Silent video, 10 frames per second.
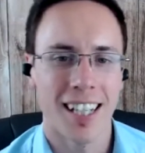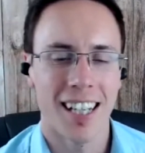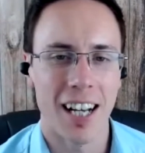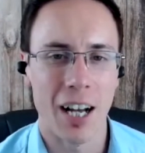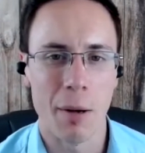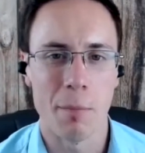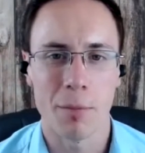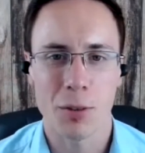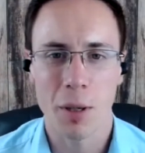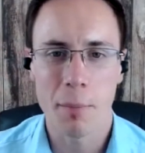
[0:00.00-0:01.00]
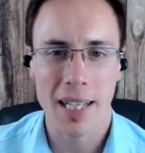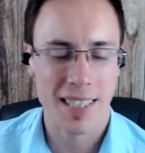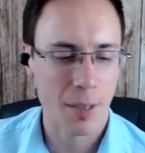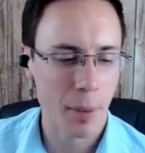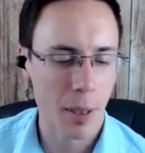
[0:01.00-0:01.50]
Um, so I'm
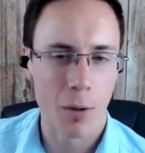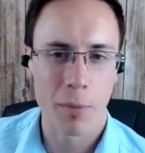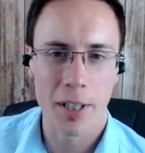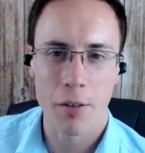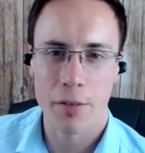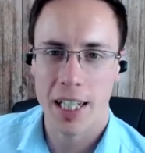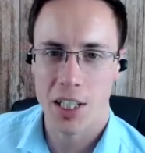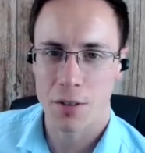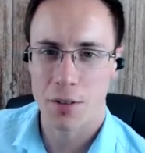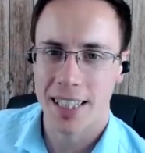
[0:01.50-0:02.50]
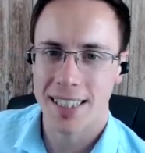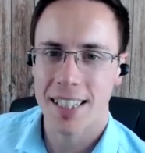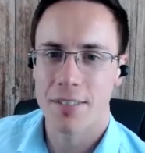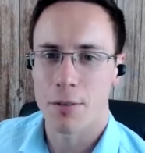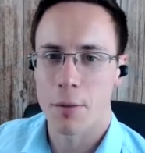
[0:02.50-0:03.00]
messing about on my notifications for
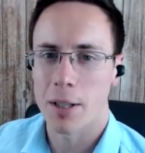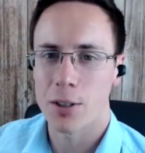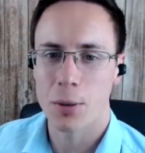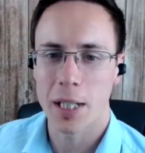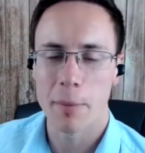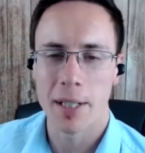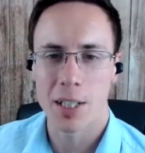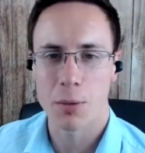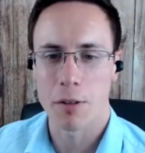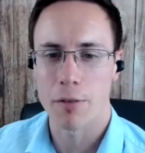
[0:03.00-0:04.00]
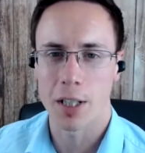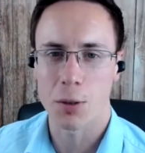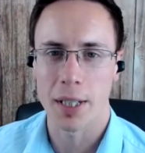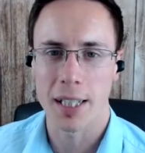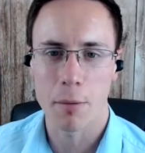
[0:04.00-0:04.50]
LinkedIn for about 20 minutes when I first
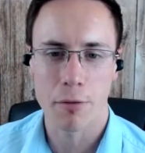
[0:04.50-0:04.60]
wake up,